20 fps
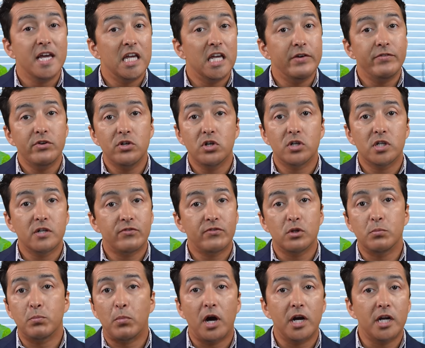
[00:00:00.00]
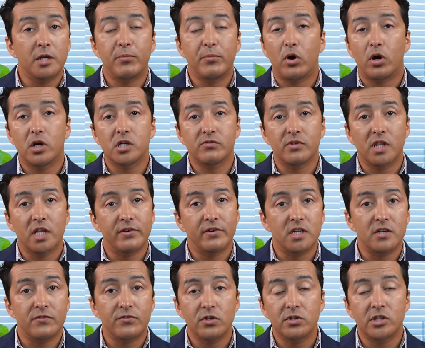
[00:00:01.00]
Even your different body parts will have a
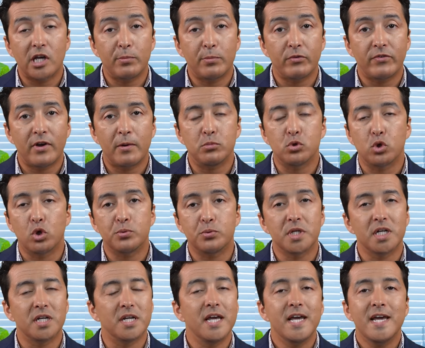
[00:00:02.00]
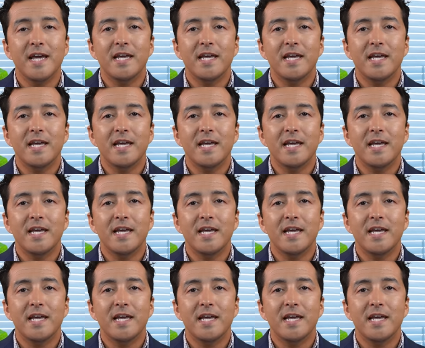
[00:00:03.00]
different type of absorption.